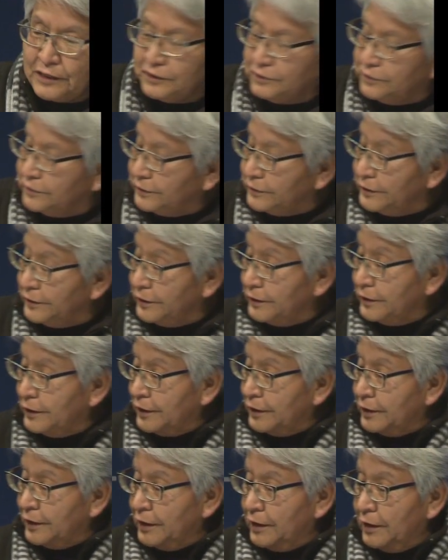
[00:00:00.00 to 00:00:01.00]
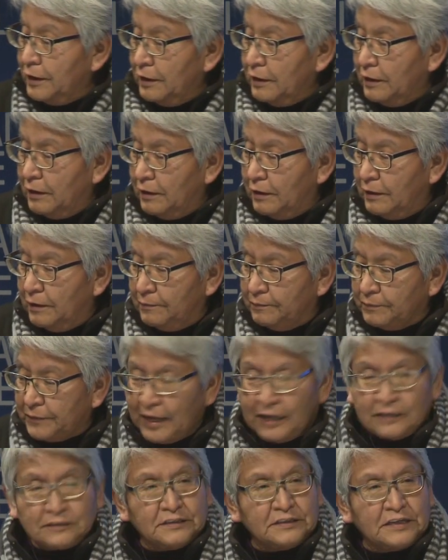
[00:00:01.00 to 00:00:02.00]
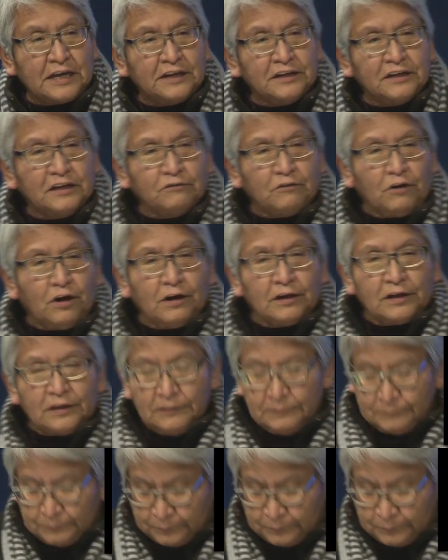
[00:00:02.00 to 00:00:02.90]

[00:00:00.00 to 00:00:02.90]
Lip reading: I took at Standing Rock.